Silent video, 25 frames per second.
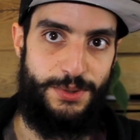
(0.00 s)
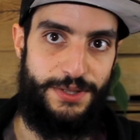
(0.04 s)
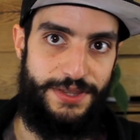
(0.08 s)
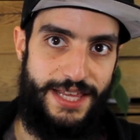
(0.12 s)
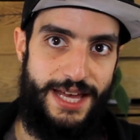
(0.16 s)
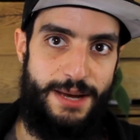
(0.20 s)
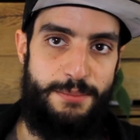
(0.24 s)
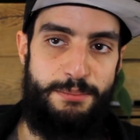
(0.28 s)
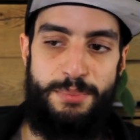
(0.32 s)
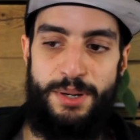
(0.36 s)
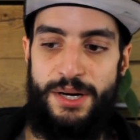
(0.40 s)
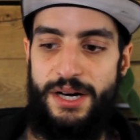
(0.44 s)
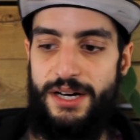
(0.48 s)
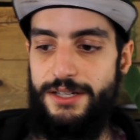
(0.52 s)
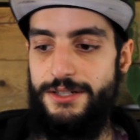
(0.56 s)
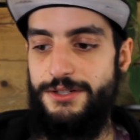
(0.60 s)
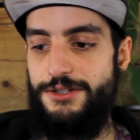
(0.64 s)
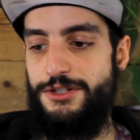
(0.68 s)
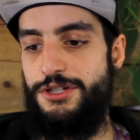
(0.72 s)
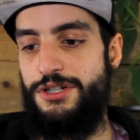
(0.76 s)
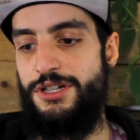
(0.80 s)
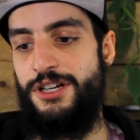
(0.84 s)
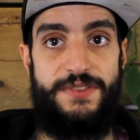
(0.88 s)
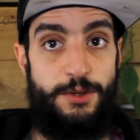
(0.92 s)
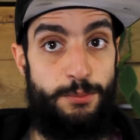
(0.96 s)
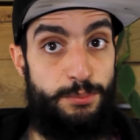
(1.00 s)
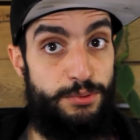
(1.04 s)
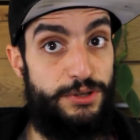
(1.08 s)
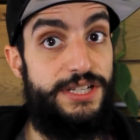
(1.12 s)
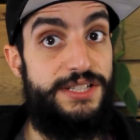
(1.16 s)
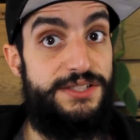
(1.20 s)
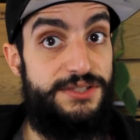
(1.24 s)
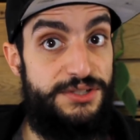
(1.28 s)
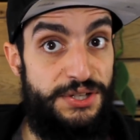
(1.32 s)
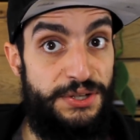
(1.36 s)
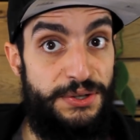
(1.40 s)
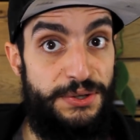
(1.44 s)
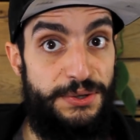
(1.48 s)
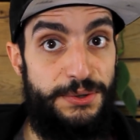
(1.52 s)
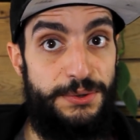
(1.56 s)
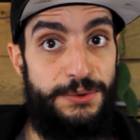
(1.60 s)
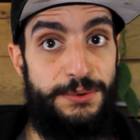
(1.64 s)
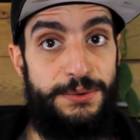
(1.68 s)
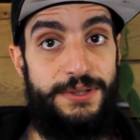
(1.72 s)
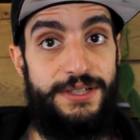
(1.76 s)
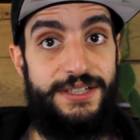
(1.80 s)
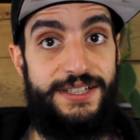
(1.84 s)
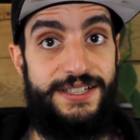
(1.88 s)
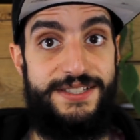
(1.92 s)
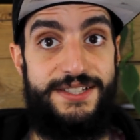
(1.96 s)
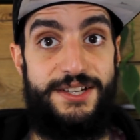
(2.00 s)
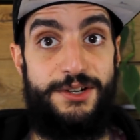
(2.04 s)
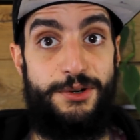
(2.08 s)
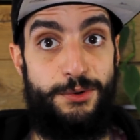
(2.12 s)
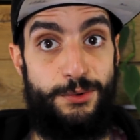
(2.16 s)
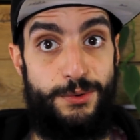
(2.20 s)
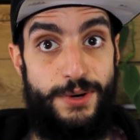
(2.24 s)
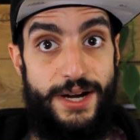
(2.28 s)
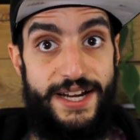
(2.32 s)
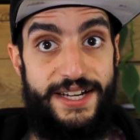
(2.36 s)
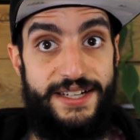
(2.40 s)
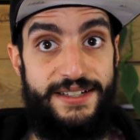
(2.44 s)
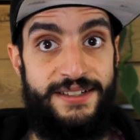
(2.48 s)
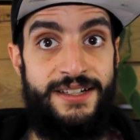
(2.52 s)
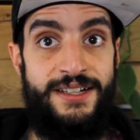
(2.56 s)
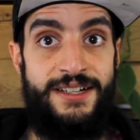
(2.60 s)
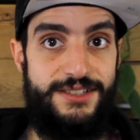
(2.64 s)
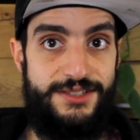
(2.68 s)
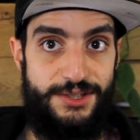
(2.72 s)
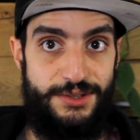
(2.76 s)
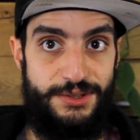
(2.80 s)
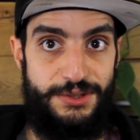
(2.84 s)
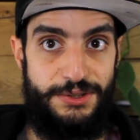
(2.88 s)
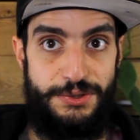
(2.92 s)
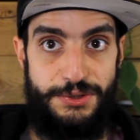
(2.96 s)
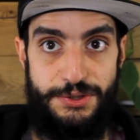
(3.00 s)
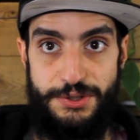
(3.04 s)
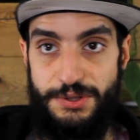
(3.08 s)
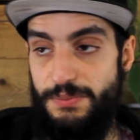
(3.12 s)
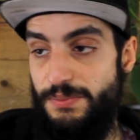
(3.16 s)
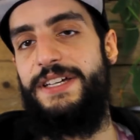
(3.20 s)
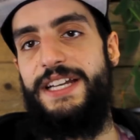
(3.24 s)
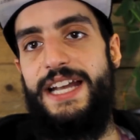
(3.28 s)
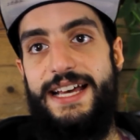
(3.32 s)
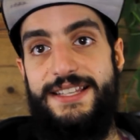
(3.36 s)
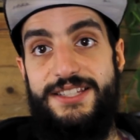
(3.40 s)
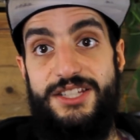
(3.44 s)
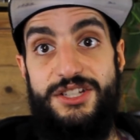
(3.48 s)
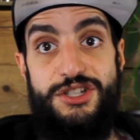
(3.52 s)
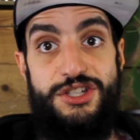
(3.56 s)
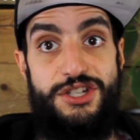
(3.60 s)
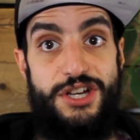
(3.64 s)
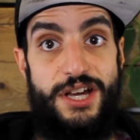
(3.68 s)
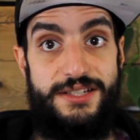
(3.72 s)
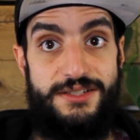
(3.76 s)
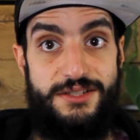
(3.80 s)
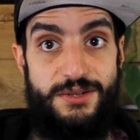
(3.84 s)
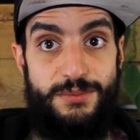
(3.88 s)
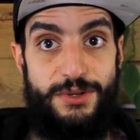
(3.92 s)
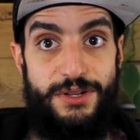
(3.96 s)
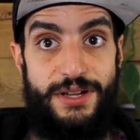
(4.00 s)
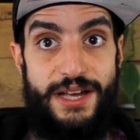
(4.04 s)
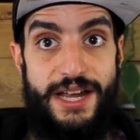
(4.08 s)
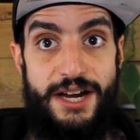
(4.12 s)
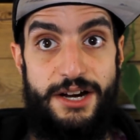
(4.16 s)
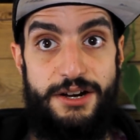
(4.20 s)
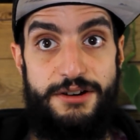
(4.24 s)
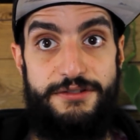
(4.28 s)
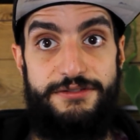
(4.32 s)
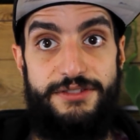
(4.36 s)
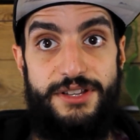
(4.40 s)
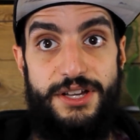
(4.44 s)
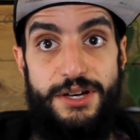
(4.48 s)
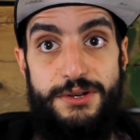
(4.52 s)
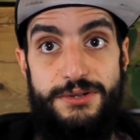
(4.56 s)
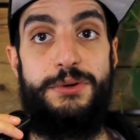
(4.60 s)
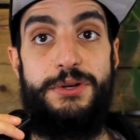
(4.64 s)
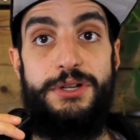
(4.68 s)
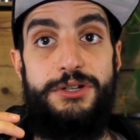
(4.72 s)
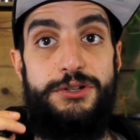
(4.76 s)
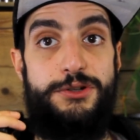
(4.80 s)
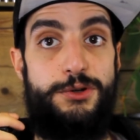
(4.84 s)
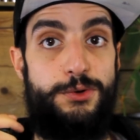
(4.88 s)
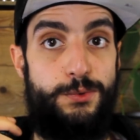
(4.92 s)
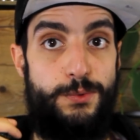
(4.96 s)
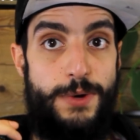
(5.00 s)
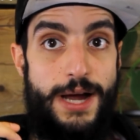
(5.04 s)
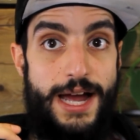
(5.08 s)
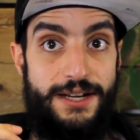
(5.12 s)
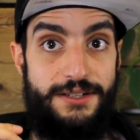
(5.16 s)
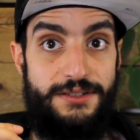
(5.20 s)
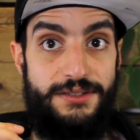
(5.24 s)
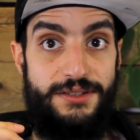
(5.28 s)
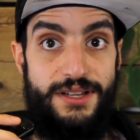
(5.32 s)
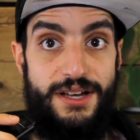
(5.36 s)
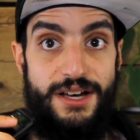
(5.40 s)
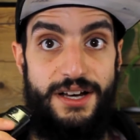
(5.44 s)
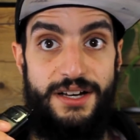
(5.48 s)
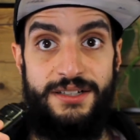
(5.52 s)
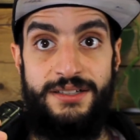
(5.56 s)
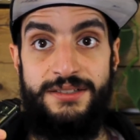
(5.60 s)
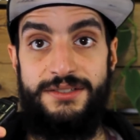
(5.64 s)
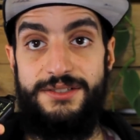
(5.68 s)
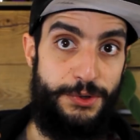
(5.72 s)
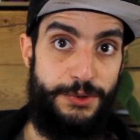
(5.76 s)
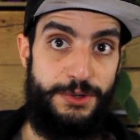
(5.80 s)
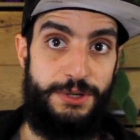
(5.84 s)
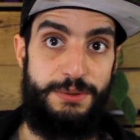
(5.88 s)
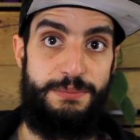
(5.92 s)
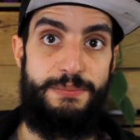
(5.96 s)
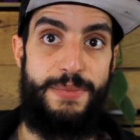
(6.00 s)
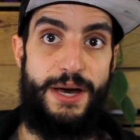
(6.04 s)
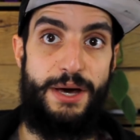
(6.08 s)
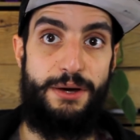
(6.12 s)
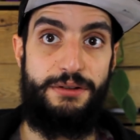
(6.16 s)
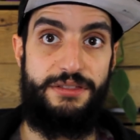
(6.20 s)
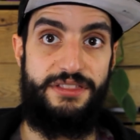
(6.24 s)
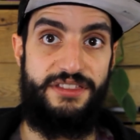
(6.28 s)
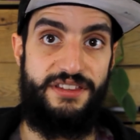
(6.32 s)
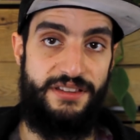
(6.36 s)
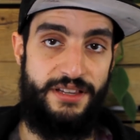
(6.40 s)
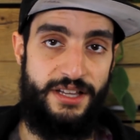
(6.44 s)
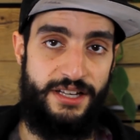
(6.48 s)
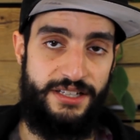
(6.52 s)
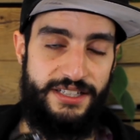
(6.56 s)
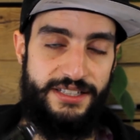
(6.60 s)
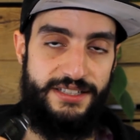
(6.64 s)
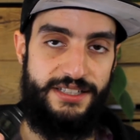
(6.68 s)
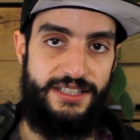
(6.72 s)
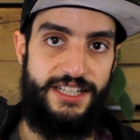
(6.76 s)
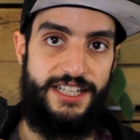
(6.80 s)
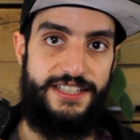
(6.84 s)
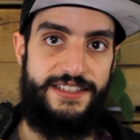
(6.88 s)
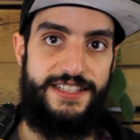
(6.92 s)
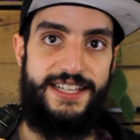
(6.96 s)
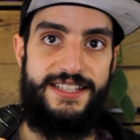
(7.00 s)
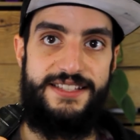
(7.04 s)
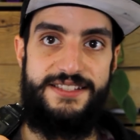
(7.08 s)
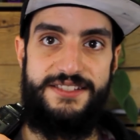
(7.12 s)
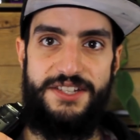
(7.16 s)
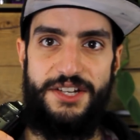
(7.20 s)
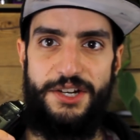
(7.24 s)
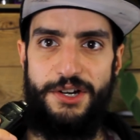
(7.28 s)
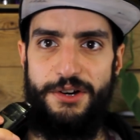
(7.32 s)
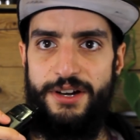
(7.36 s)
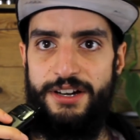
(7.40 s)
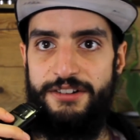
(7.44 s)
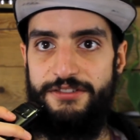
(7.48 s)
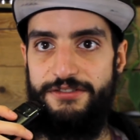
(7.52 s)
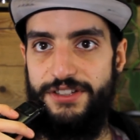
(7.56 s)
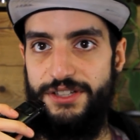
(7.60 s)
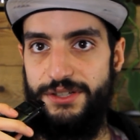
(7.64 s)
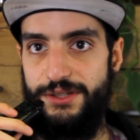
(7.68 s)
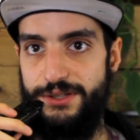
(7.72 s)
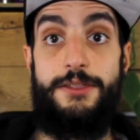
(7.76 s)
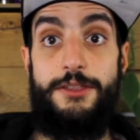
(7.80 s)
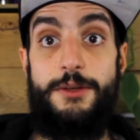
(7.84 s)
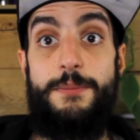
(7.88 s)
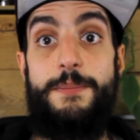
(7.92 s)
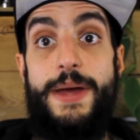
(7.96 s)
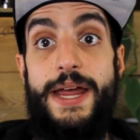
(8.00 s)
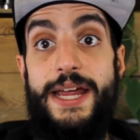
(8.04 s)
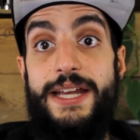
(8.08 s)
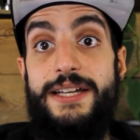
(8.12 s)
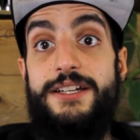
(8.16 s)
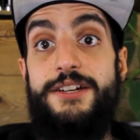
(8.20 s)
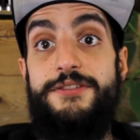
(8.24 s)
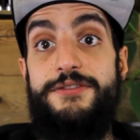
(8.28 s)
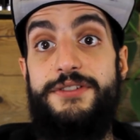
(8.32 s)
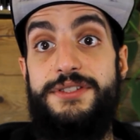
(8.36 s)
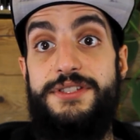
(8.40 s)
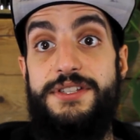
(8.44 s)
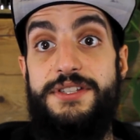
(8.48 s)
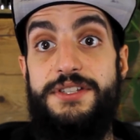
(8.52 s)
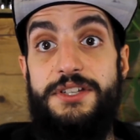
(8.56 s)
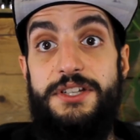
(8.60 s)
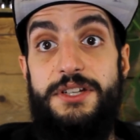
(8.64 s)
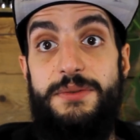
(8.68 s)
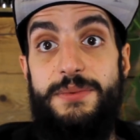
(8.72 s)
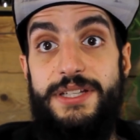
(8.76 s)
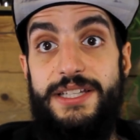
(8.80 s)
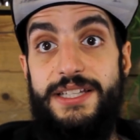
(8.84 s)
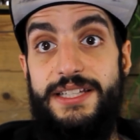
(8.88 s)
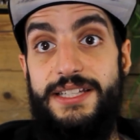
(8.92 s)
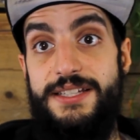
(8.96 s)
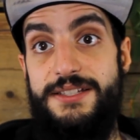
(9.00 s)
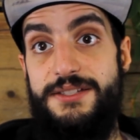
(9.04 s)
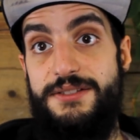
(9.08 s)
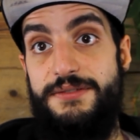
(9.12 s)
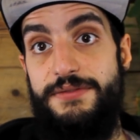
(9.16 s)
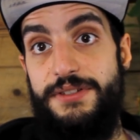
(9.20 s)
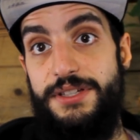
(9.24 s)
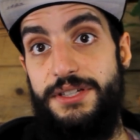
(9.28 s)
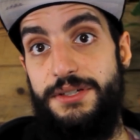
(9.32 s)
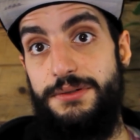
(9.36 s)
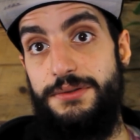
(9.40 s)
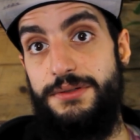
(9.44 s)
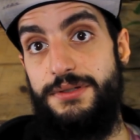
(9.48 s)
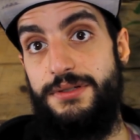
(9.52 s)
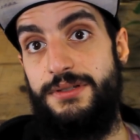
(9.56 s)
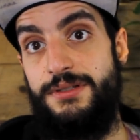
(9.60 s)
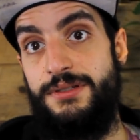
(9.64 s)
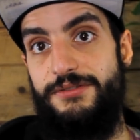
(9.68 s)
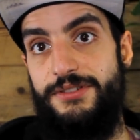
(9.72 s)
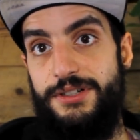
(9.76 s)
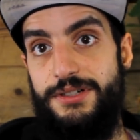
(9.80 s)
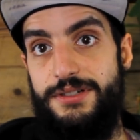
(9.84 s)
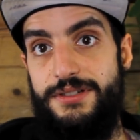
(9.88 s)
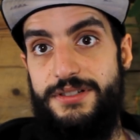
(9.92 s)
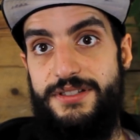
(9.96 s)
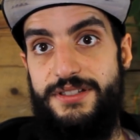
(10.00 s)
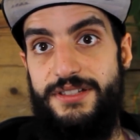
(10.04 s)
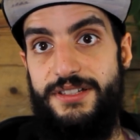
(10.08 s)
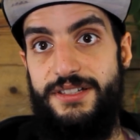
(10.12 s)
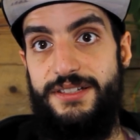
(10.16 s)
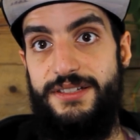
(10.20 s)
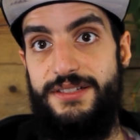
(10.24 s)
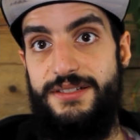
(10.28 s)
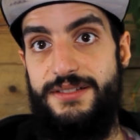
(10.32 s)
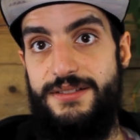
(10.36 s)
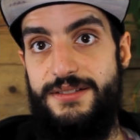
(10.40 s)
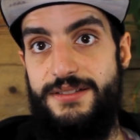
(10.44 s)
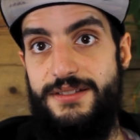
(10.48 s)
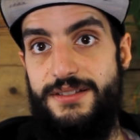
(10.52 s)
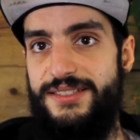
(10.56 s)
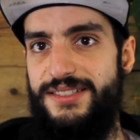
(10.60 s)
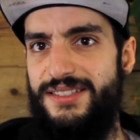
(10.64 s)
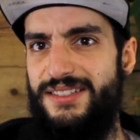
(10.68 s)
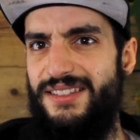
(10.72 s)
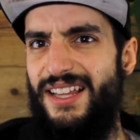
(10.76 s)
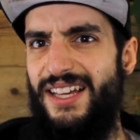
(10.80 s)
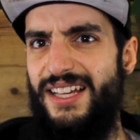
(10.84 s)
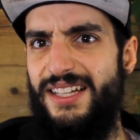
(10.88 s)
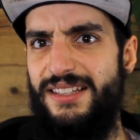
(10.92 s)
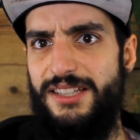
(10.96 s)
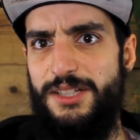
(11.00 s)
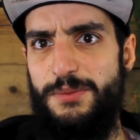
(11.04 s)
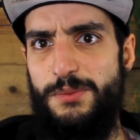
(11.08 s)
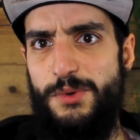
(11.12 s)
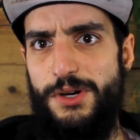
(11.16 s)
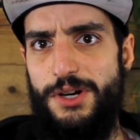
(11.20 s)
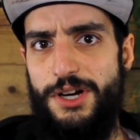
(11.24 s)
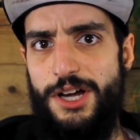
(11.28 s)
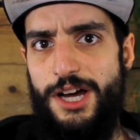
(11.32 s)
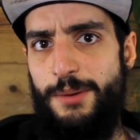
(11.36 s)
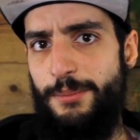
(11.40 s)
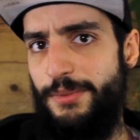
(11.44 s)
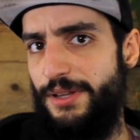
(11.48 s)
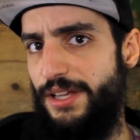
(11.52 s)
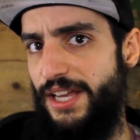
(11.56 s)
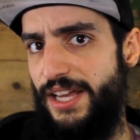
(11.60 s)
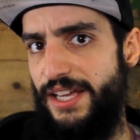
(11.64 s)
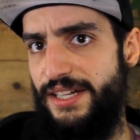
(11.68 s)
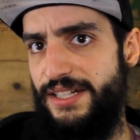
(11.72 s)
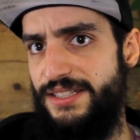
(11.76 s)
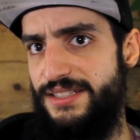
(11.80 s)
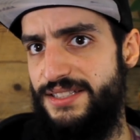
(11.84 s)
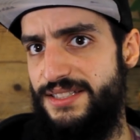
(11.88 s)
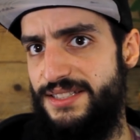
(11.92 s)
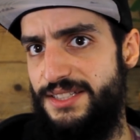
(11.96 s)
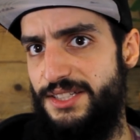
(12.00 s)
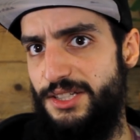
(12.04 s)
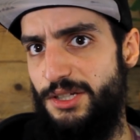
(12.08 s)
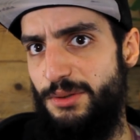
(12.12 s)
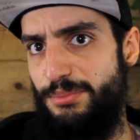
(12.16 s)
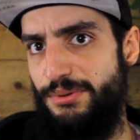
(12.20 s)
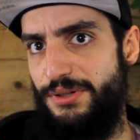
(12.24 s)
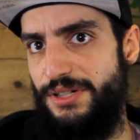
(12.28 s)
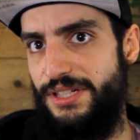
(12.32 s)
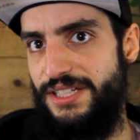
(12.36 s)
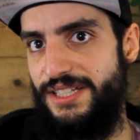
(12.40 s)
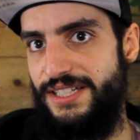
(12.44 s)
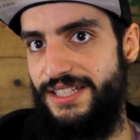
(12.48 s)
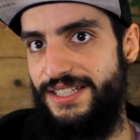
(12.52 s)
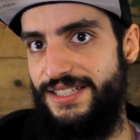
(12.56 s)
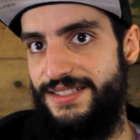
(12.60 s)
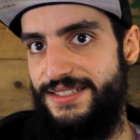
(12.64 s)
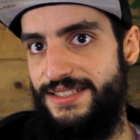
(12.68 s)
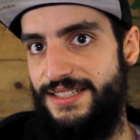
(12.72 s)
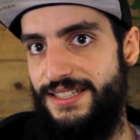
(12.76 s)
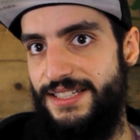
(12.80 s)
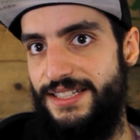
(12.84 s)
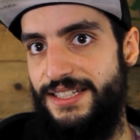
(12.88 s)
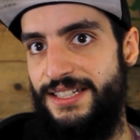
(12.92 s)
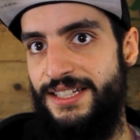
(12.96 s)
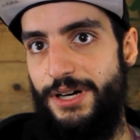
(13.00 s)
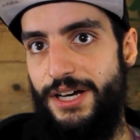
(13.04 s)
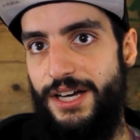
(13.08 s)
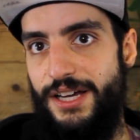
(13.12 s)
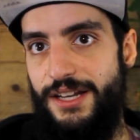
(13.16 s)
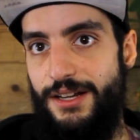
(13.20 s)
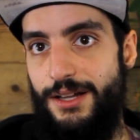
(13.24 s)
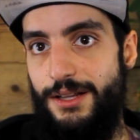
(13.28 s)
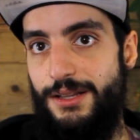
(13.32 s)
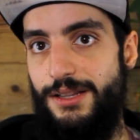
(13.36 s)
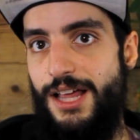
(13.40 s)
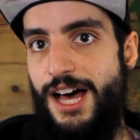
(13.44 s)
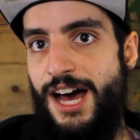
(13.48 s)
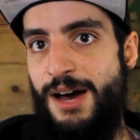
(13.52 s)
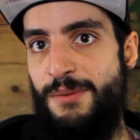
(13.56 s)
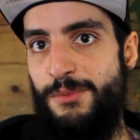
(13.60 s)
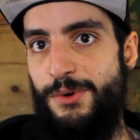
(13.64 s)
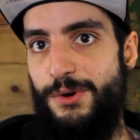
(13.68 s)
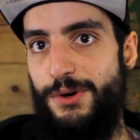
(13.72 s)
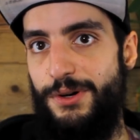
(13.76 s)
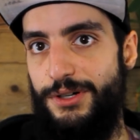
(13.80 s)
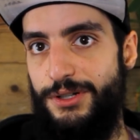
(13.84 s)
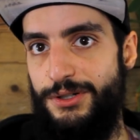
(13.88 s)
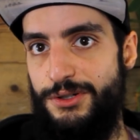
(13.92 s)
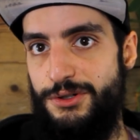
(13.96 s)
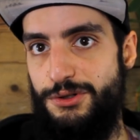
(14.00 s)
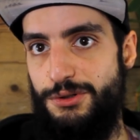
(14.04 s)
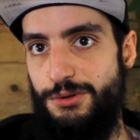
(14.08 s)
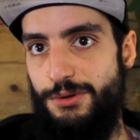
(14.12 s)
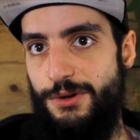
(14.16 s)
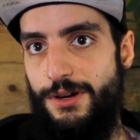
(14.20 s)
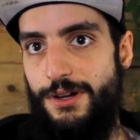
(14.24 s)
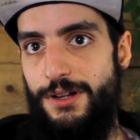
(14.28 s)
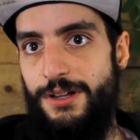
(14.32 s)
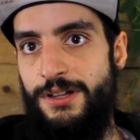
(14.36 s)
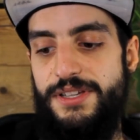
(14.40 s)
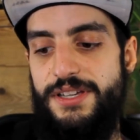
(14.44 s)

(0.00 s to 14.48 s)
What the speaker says: want that punch, the Breeze 2 is a great solution. It has adjustable airflow, you can direct lungs, you can mouth to lung it to get that cigarette feel. The main difference is going to be ease of use versus slightly more complicated, still pretty easy, but a lot more control.